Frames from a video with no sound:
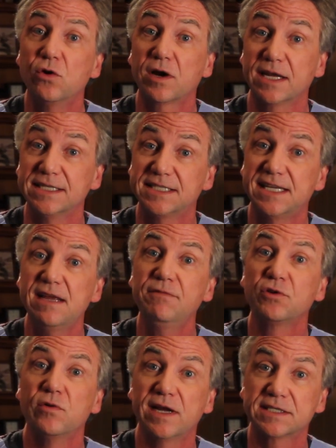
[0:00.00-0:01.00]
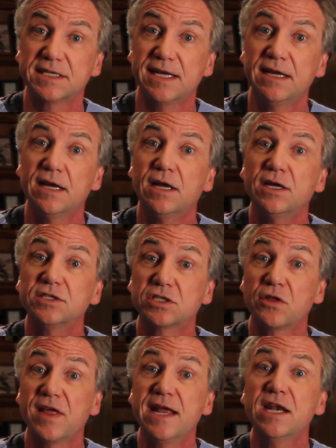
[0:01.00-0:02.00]
who are conceived through ICSI
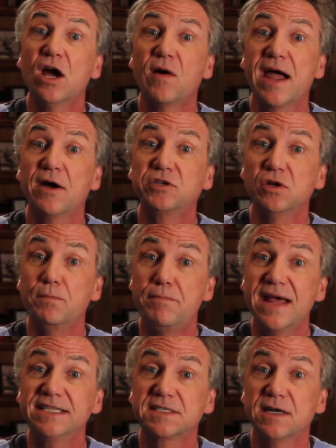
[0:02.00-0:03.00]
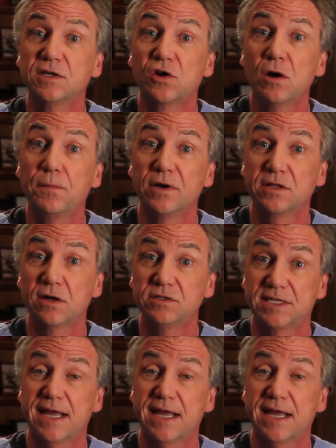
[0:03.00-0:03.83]
so they know how to best interpret those